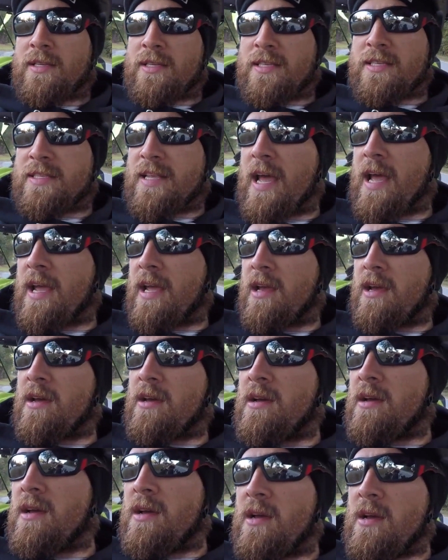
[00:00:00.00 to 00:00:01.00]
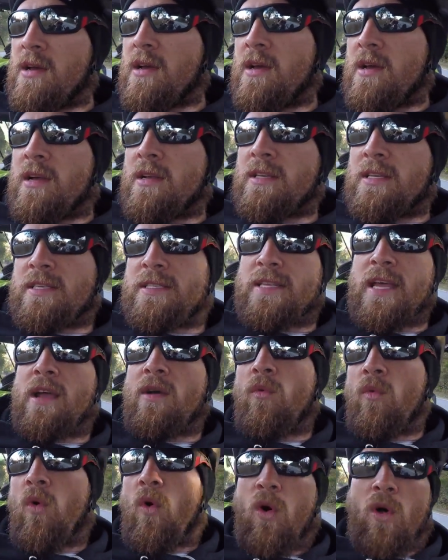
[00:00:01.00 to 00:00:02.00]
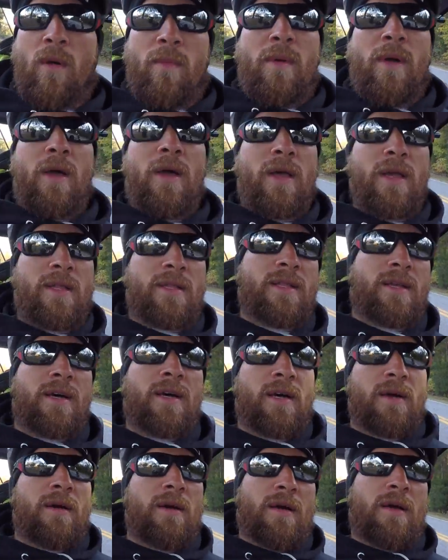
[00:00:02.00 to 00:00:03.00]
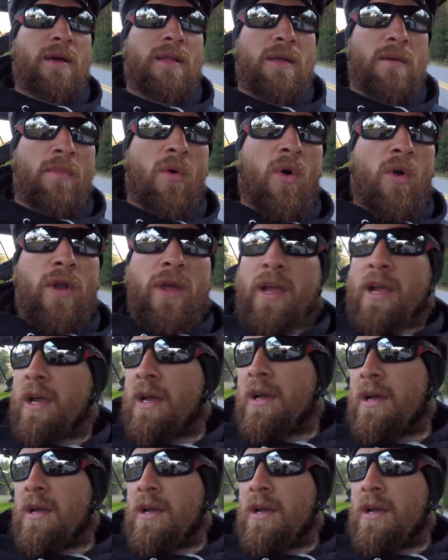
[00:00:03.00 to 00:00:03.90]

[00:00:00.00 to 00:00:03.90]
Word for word: to stay to stay warm in the in the morning